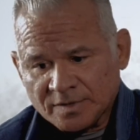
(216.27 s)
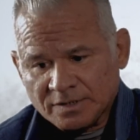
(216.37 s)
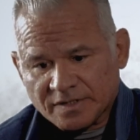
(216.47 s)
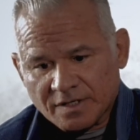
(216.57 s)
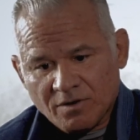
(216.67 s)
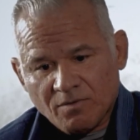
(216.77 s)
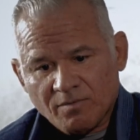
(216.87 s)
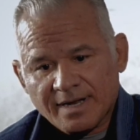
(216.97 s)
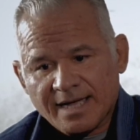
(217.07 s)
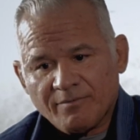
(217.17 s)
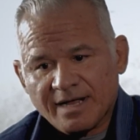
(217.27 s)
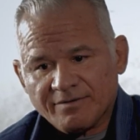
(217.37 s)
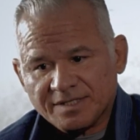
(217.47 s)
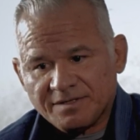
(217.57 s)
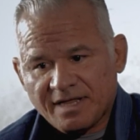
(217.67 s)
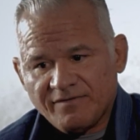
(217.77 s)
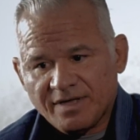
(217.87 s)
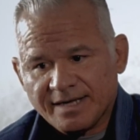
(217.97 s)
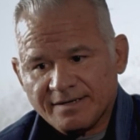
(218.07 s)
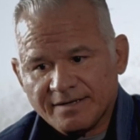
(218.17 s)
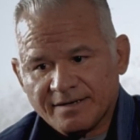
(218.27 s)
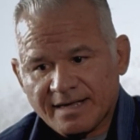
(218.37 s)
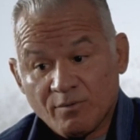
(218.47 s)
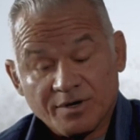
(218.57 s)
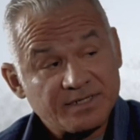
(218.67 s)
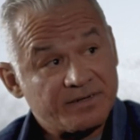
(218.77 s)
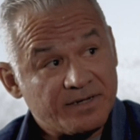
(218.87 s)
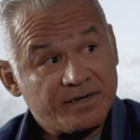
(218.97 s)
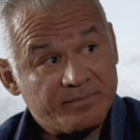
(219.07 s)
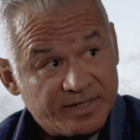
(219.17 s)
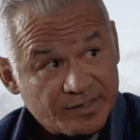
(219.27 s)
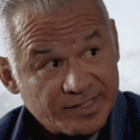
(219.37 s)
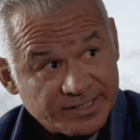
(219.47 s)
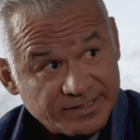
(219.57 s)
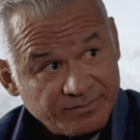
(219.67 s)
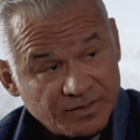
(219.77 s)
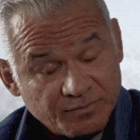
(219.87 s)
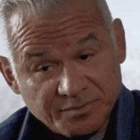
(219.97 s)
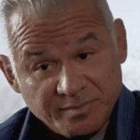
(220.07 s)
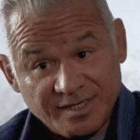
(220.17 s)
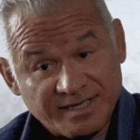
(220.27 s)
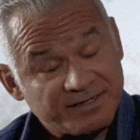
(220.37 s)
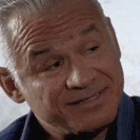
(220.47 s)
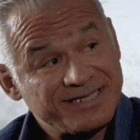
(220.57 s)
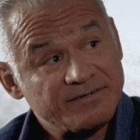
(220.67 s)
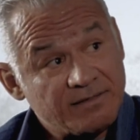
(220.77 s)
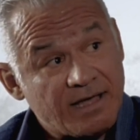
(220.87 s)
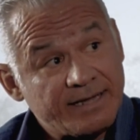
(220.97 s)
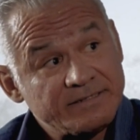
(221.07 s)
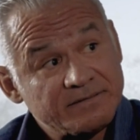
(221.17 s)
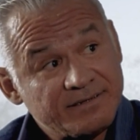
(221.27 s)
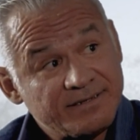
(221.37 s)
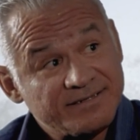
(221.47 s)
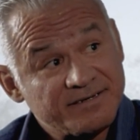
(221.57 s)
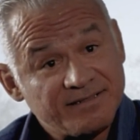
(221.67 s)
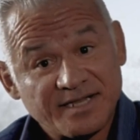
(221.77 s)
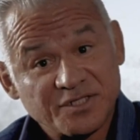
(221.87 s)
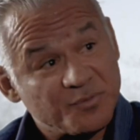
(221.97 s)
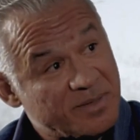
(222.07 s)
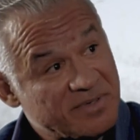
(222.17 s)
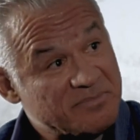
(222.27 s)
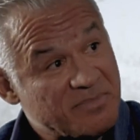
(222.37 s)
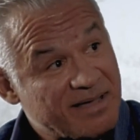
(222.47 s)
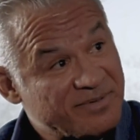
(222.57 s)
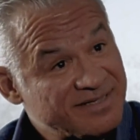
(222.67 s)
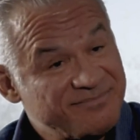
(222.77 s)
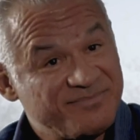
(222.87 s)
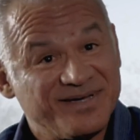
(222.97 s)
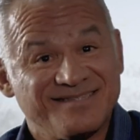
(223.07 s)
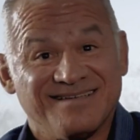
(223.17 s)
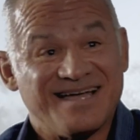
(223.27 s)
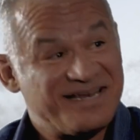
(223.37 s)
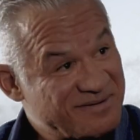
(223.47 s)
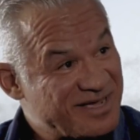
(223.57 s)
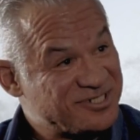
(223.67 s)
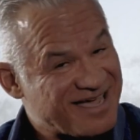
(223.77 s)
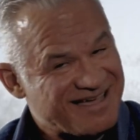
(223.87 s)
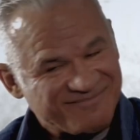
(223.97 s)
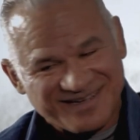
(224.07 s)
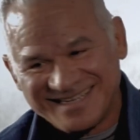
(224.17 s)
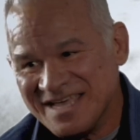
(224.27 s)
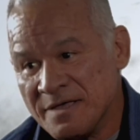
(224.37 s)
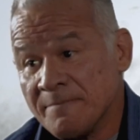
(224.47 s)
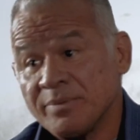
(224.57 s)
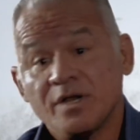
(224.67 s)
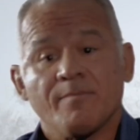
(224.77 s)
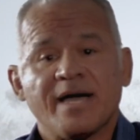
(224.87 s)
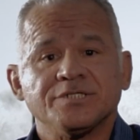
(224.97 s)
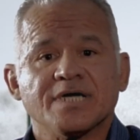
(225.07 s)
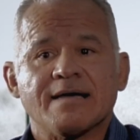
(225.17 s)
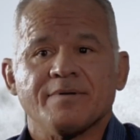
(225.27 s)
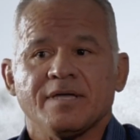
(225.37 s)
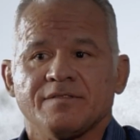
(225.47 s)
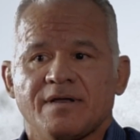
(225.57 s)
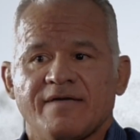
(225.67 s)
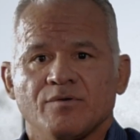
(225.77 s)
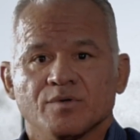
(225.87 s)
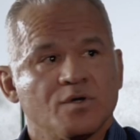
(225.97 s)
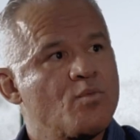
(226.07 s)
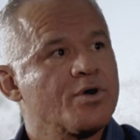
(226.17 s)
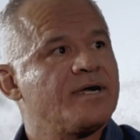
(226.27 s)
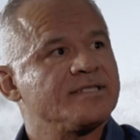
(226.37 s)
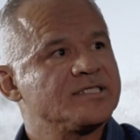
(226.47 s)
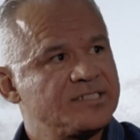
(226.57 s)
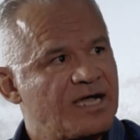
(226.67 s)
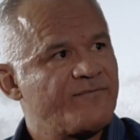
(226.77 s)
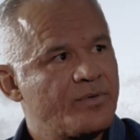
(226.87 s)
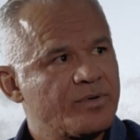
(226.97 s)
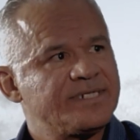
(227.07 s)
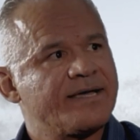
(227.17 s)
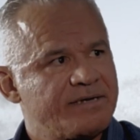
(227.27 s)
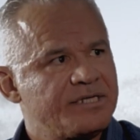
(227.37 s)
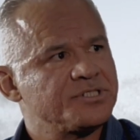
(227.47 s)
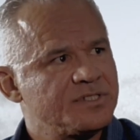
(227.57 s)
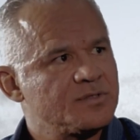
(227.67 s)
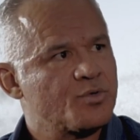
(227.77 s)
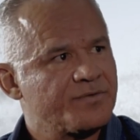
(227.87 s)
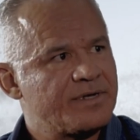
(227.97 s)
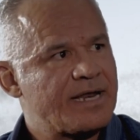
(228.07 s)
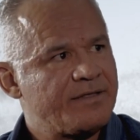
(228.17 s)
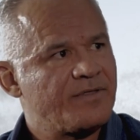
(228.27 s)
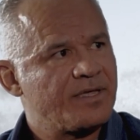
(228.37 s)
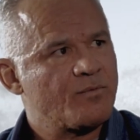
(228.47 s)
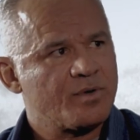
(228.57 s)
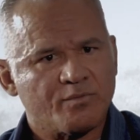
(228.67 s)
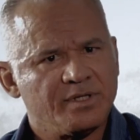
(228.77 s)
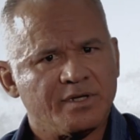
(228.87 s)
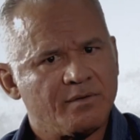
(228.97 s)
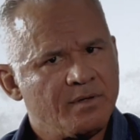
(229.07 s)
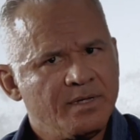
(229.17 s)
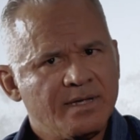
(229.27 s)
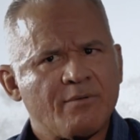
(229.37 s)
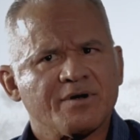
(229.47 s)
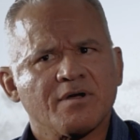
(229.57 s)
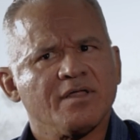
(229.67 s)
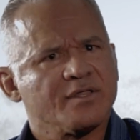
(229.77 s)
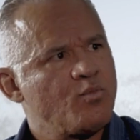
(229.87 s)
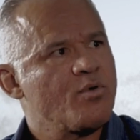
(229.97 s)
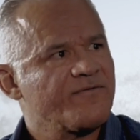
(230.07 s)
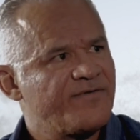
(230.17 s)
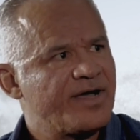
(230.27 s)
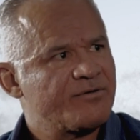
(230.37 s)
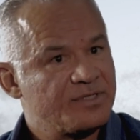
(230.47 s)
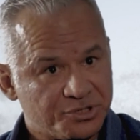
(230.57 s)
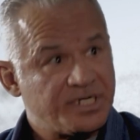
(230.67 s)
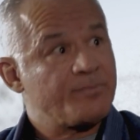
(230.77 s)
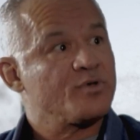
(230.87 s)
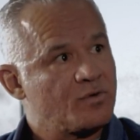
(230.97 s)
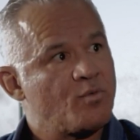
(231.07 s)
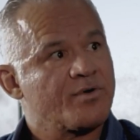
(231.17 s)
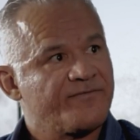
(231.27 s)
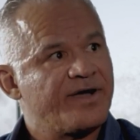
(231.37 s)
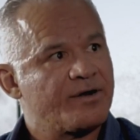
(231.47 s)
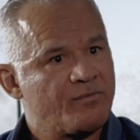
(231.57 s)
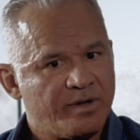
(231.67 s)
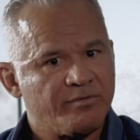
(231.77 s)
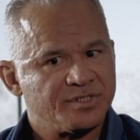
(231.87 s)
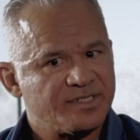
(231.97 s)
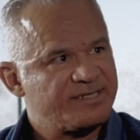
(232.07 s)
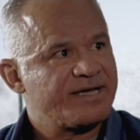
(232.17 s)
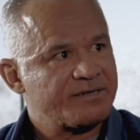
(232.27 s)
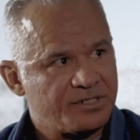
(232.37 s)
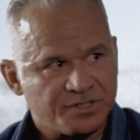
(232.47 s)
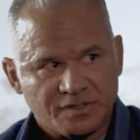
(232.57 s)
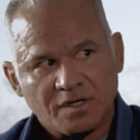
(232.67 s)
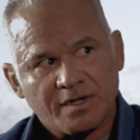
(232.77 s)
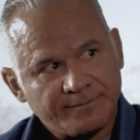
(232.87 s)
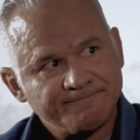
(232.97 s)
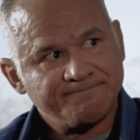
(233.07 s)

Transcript: So when I was in the Navy, I worked on gun and missile systems, which means I cleaned a lot. Did a lot of sweeping and mopping, but I did my job. But no, my job in the Navy was to work on stuff. We were technicians more than anything. We weren't really, I wouldn't call us war fighters. The ship was a war fighter. We were just the technicians on it.